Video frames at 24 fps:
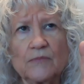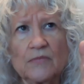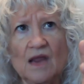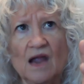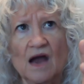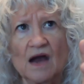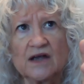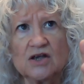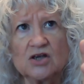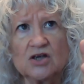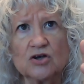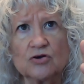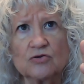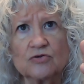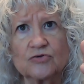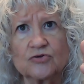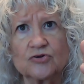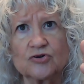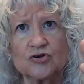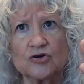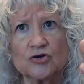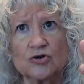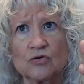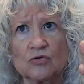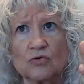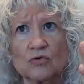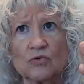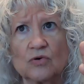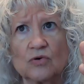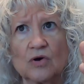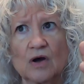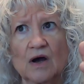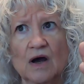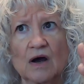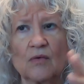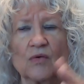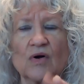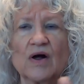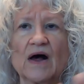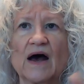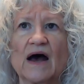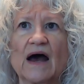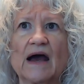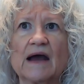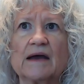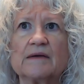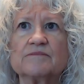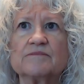I used to, well,
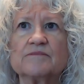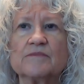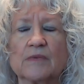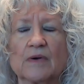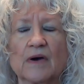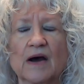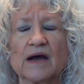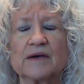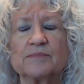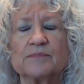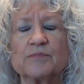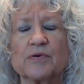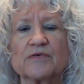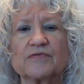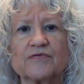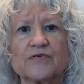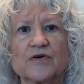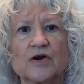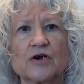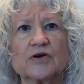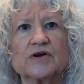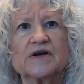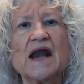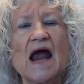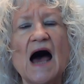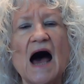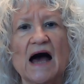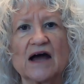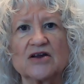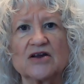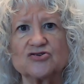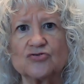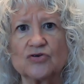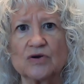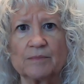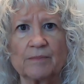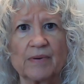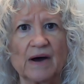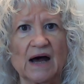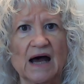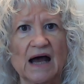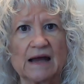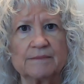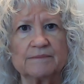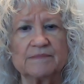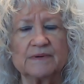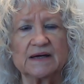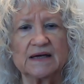I prefer not to
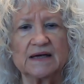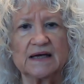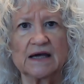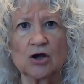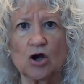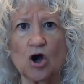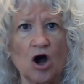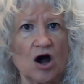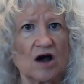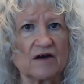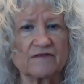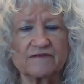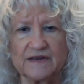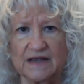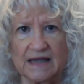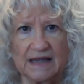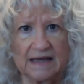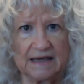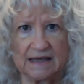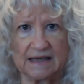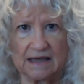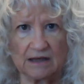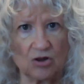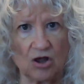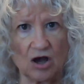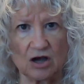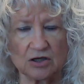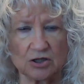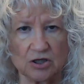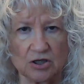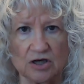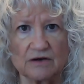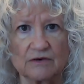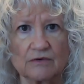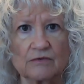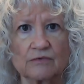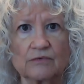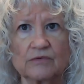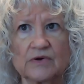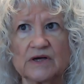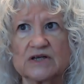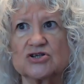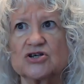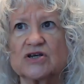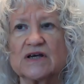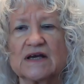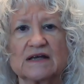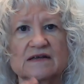imbibe in coffee any longer,
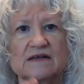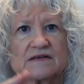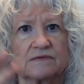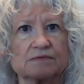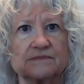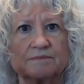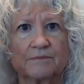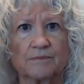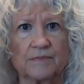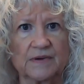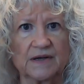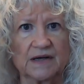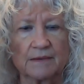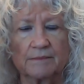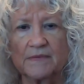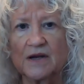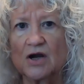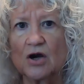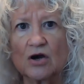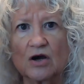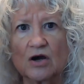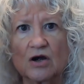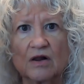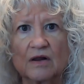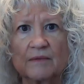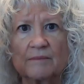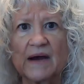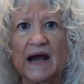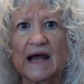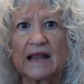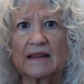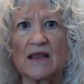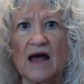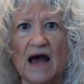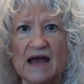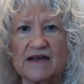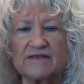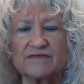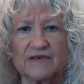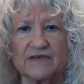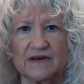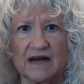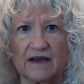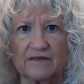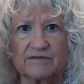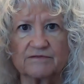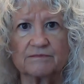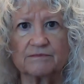which has been a miracle in my life,
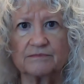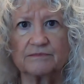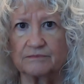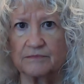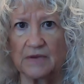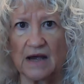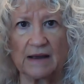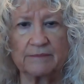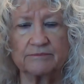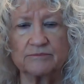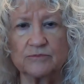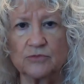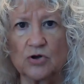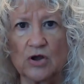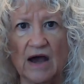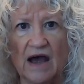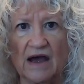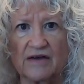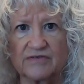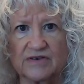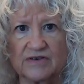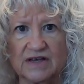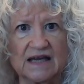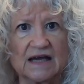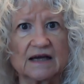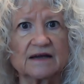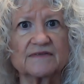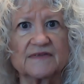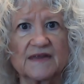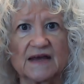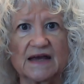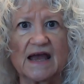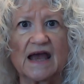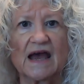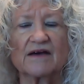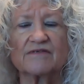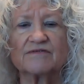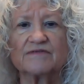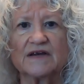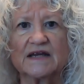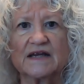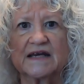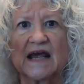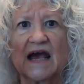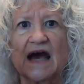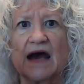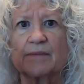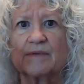and I've kicked the
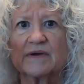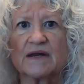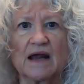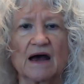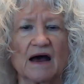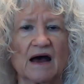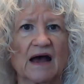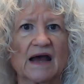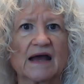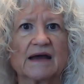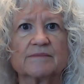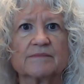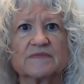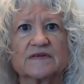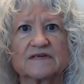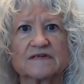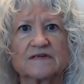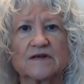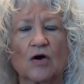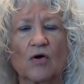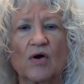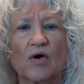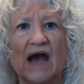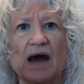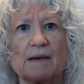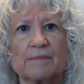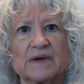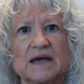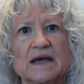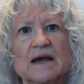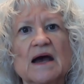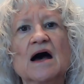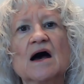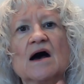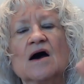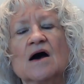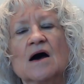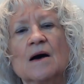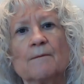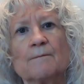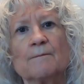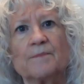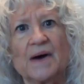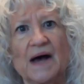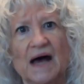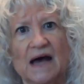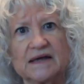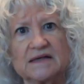caffeine habit. I am so happy.
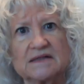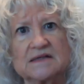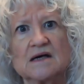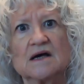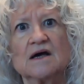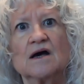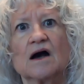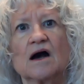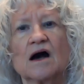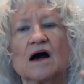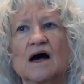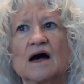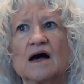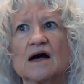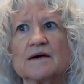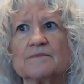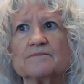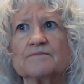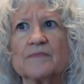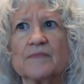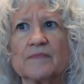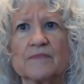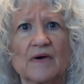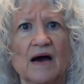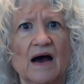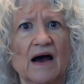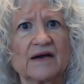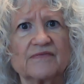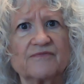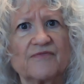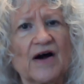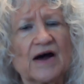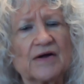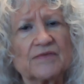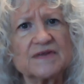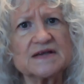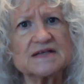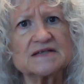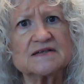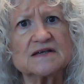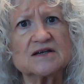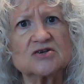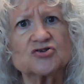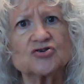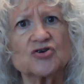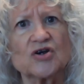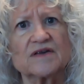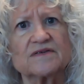But I found this
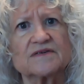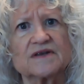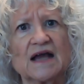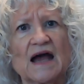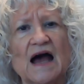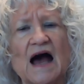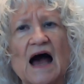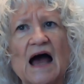interesting.